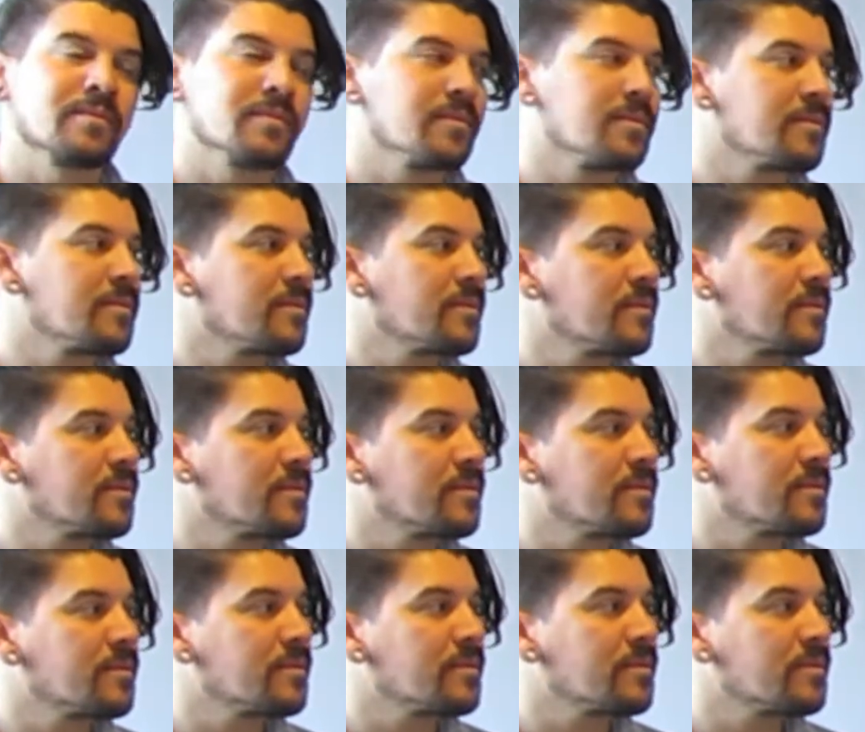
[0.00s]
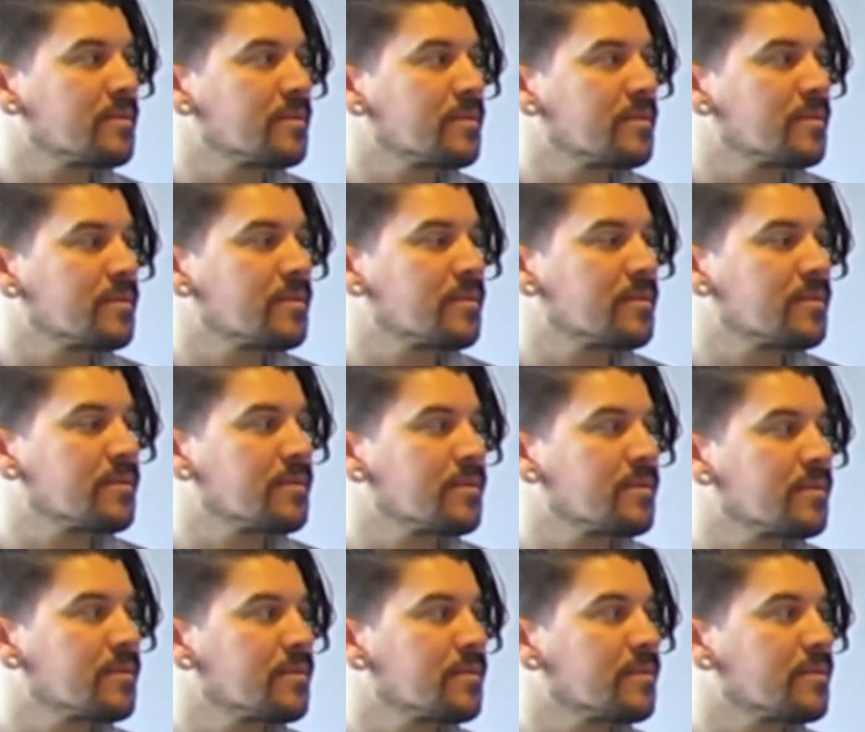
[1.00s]

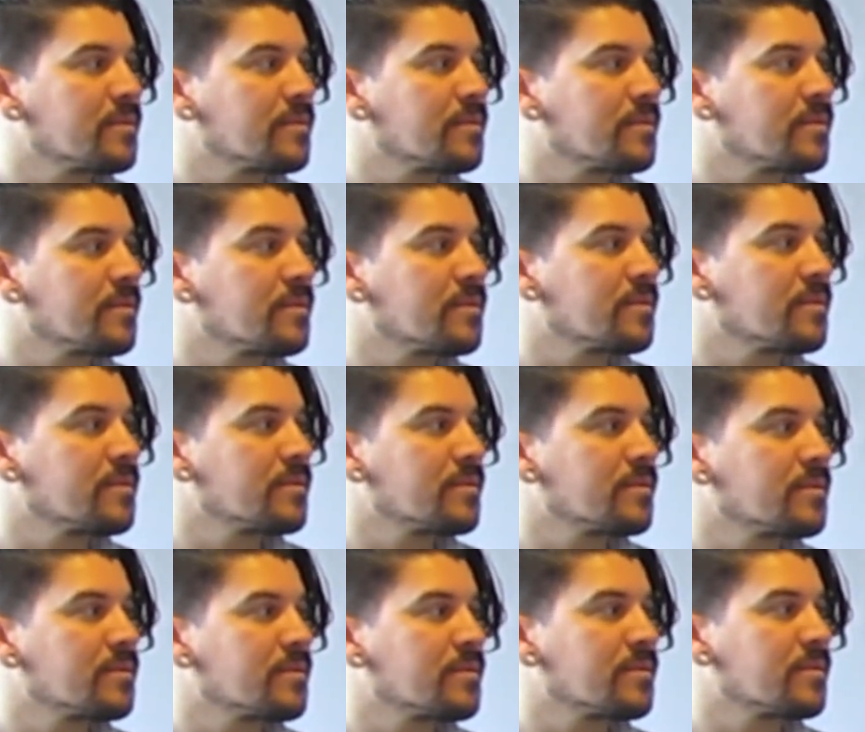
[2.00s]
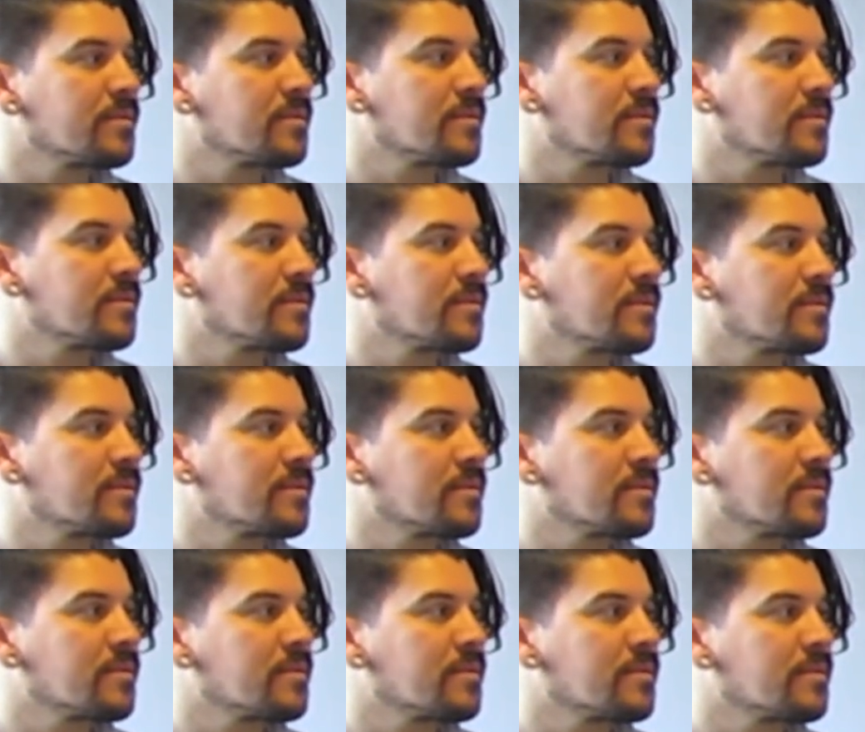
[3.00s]

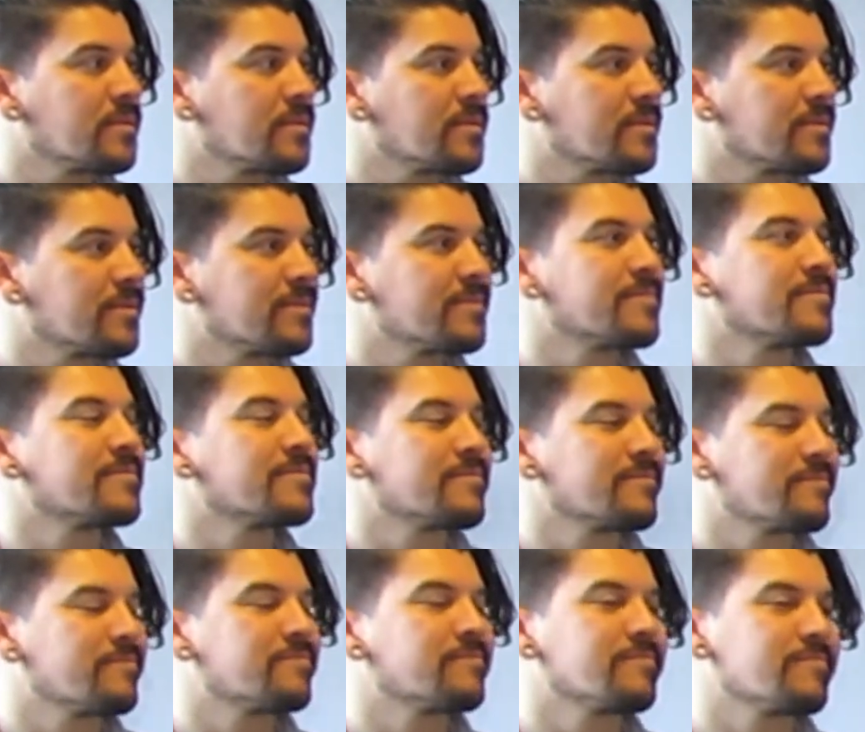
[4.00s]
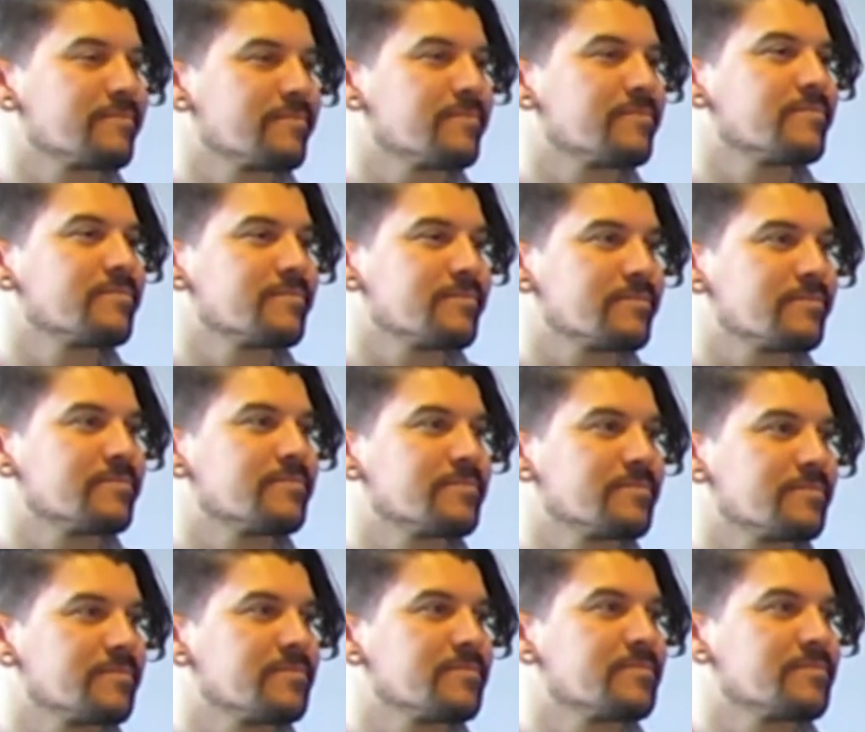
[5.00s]

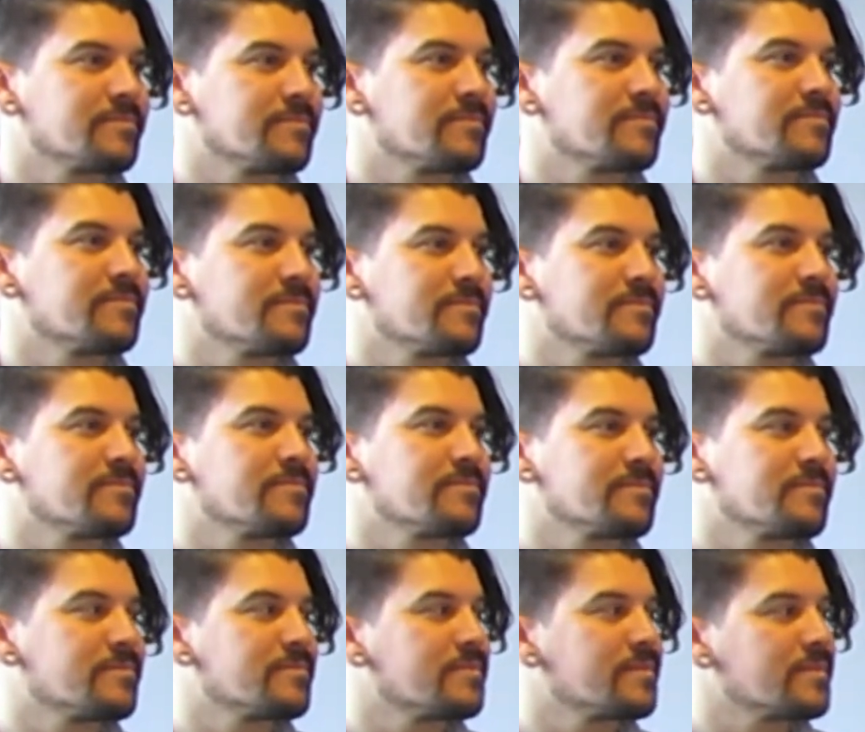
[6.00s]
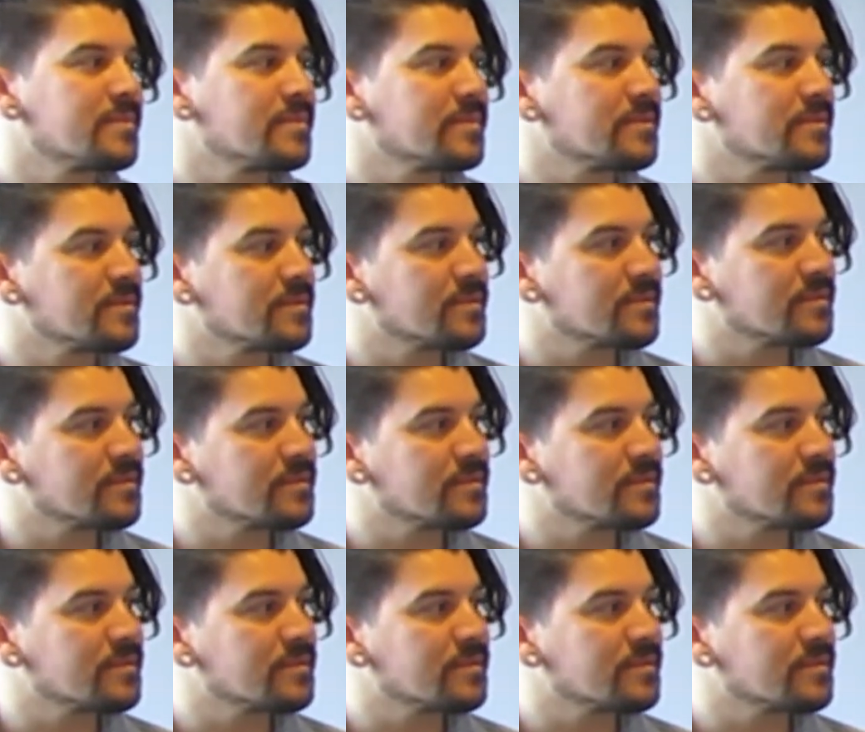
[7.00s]
The person shown says nothing.